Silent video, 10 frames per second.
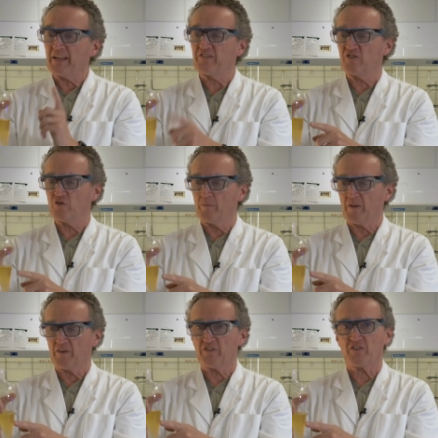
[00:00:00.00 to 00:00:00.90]
let's assume
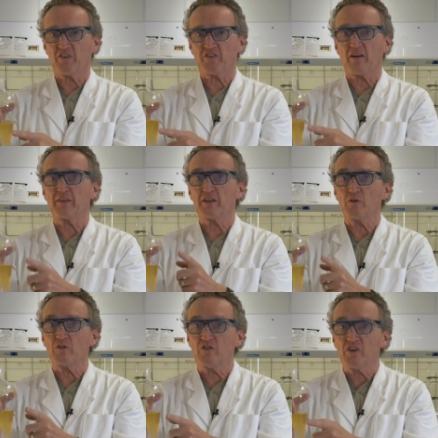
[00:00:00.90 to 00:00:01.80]
that this is the stuff that
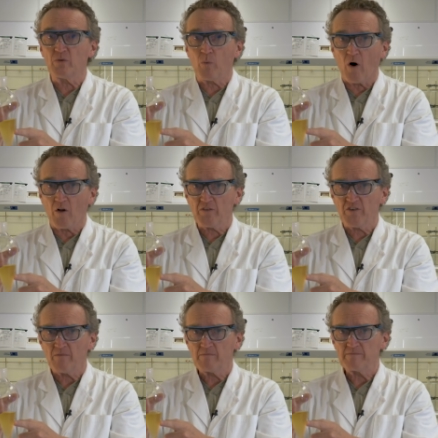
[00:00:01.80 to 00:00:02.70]
you did
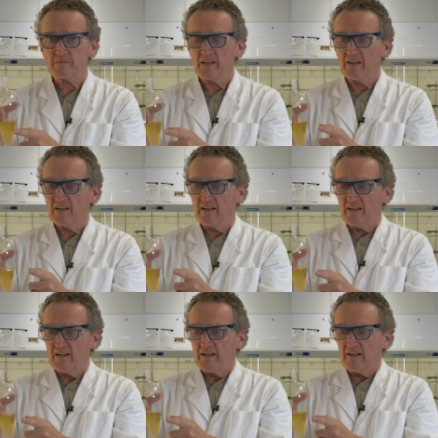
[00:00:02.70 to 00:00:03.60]
want.
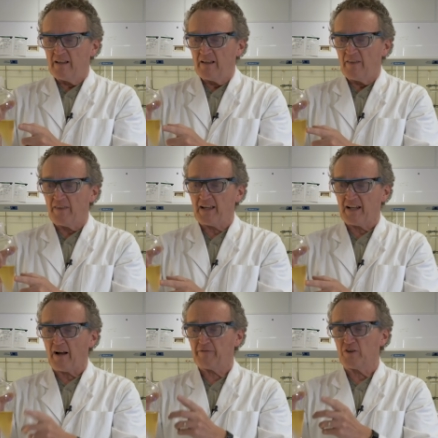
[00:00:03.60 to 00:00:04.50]

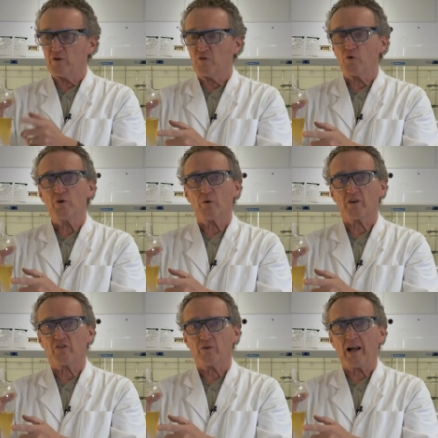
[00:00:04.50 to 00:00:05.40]
Then after you do your
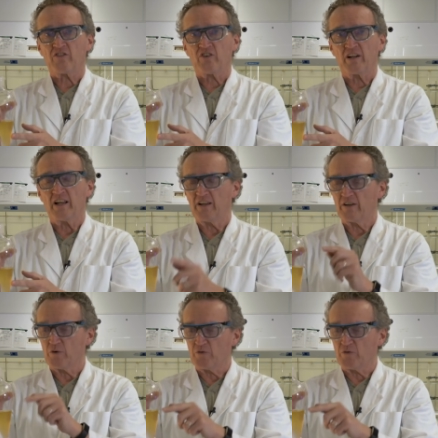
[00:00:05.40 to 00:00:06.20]
extraction, you